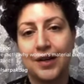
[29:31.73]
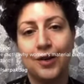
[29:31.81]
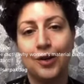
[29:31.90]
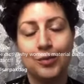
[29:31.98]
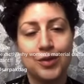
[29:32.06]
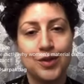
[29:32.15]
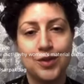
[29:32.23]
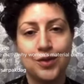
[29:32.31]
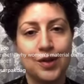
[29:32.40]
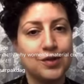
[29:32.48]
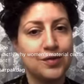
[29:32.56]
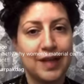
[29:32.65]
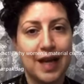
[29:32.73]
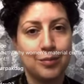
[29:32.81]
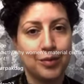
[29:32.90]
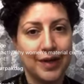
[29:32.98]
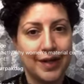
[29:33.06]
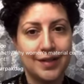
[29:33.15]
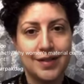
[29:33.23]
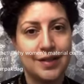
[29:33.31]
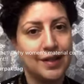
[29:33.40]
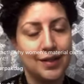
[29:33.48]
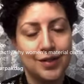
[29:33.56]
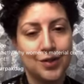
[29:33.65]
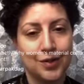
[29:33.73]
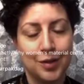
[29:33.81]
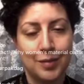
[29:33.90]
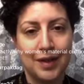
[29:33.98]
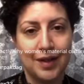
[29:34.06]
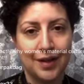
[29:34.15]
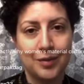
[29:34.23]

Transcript: home to do those flat braids and then insert them in there